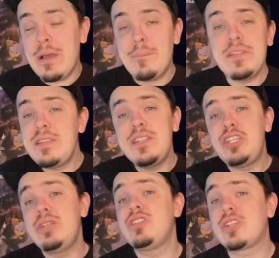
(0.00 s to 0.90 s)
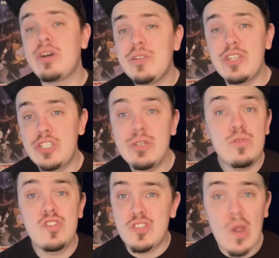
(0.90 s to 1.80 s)
But then they should have just called the show
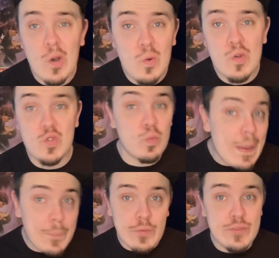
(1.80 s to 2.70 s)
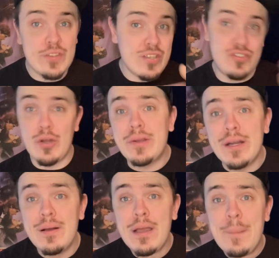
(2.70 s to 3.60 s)
Star Wars Rebels
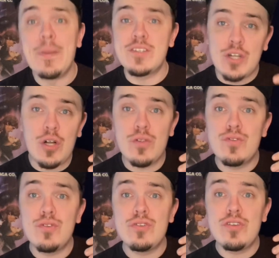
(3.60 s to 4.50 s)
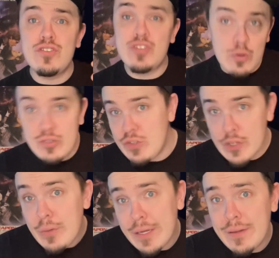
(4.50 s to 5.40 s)
Ahsoka. But it's called Star Wars
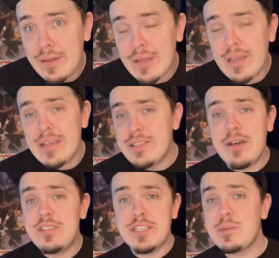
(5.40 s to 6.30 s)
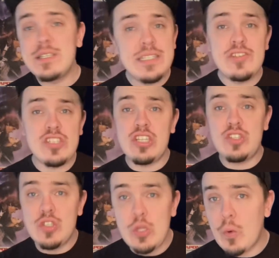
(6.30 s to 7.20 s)
Ahsoka. So I was expecting just a
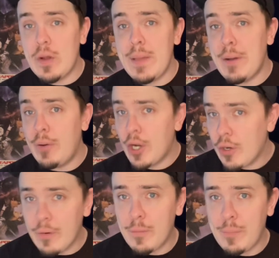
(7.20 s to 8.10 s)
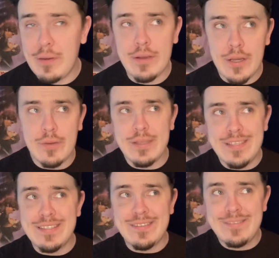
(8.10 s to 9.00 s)
story about her. But no,
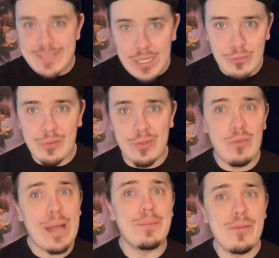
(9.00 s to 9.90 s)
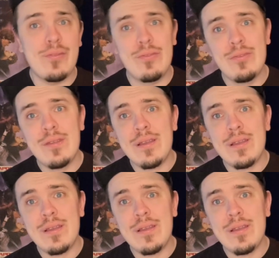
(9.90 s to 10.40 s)
it's a sequel to Rebels.